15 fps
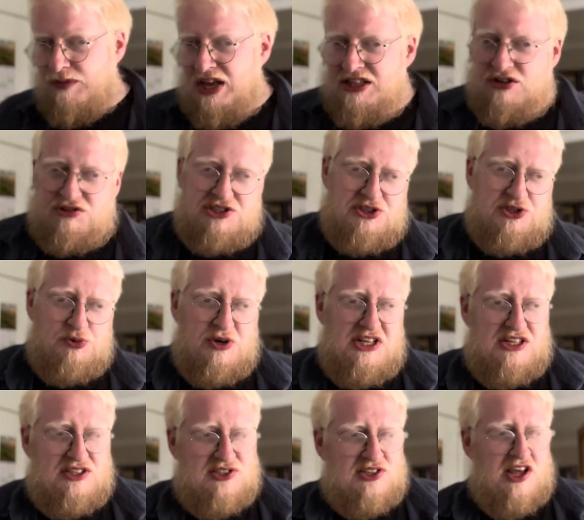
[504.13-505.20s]
There's a
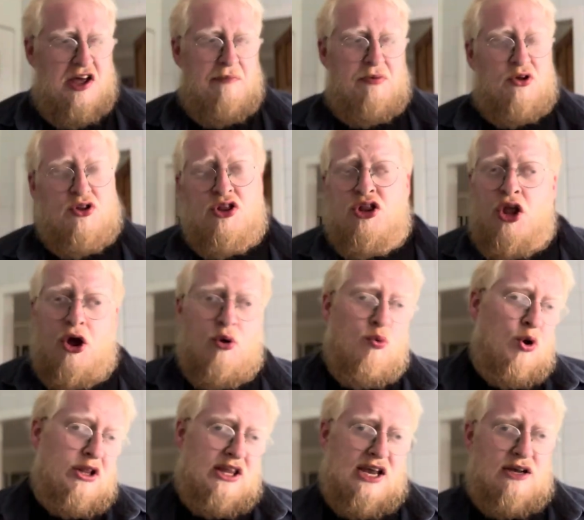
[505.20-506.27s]
sweetness there, but
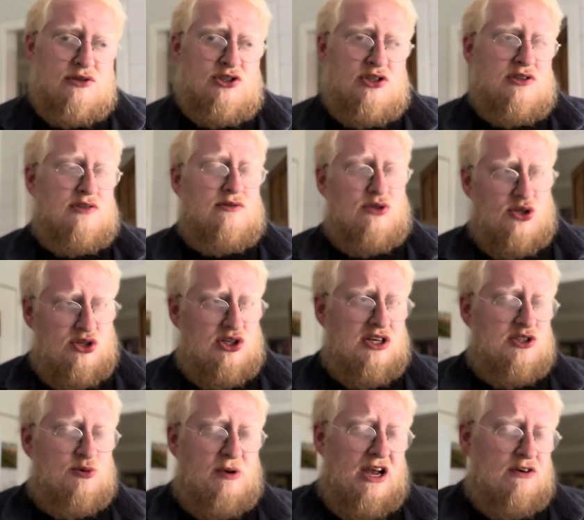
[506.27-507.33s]
nowhere near as you'd, you'd
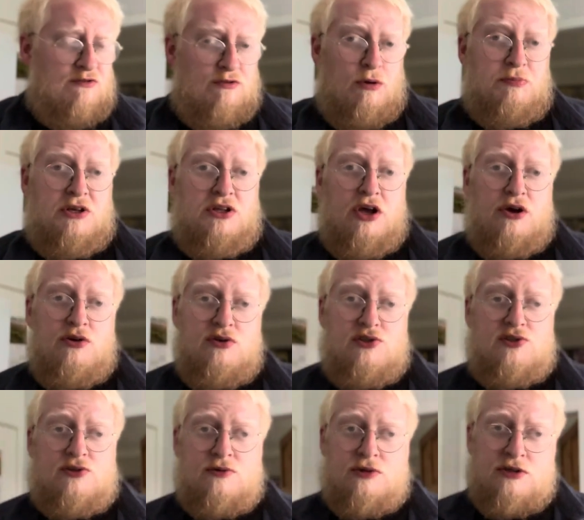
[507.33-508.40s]
expect from the
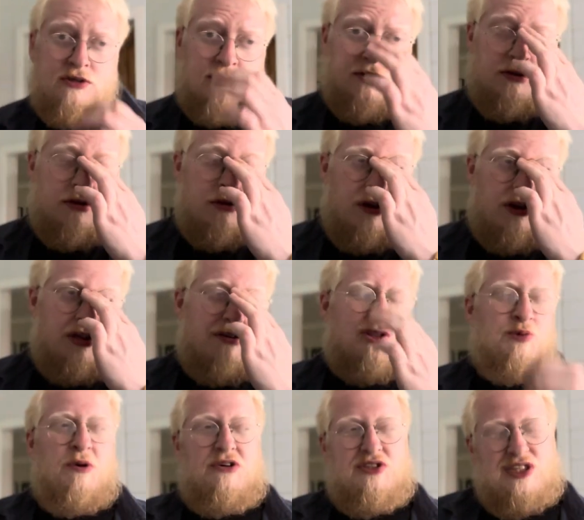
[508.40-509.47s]
nose. Although I
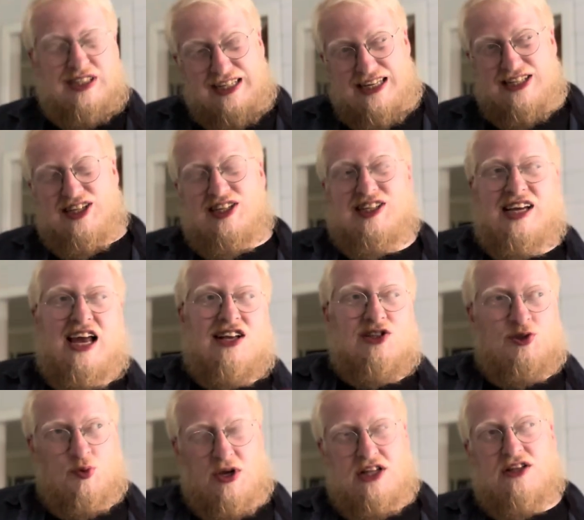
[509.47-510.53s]
suppose it's easier to get
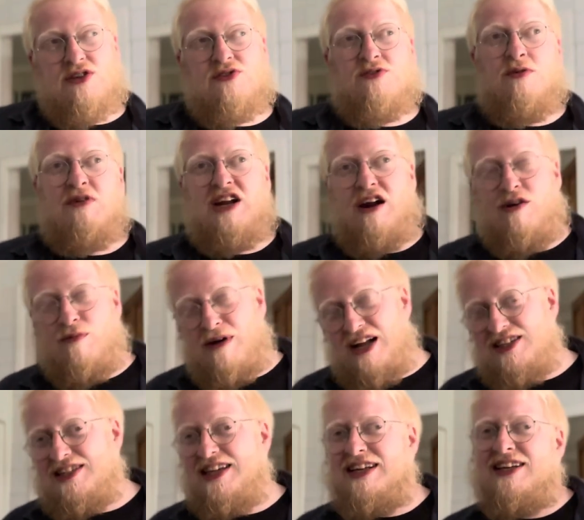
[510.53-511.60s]
sweetness from an
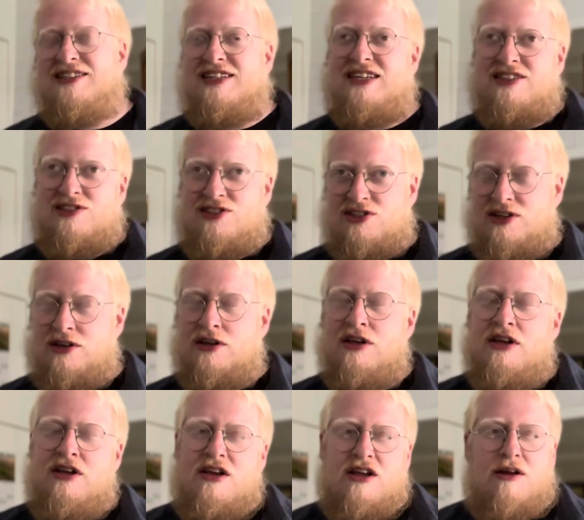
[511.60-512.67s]
aromatic as it is to
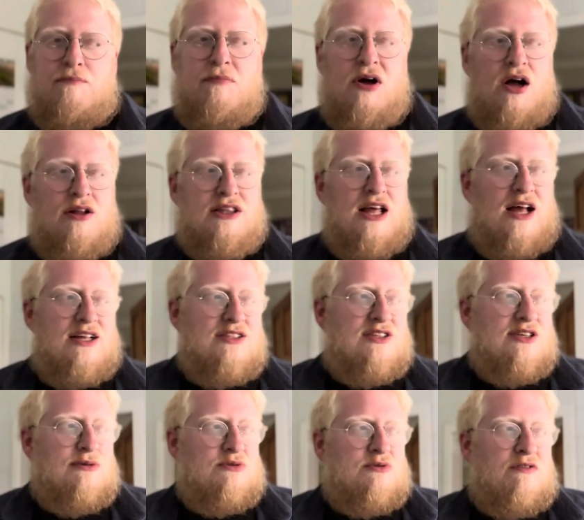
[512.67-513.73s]
impart that in
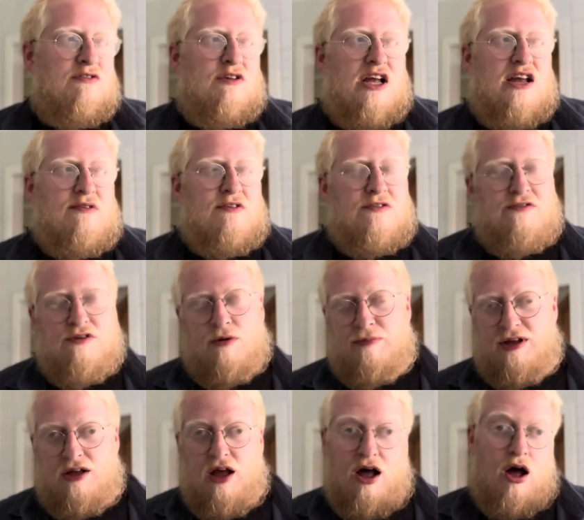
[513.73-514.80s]
terms of flavour
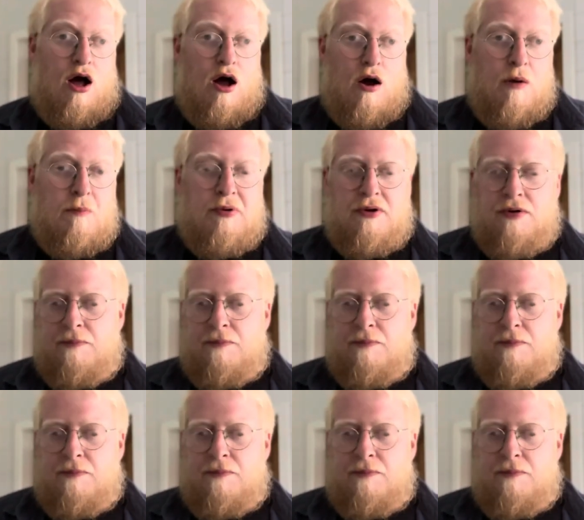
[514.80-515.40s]
from a hop.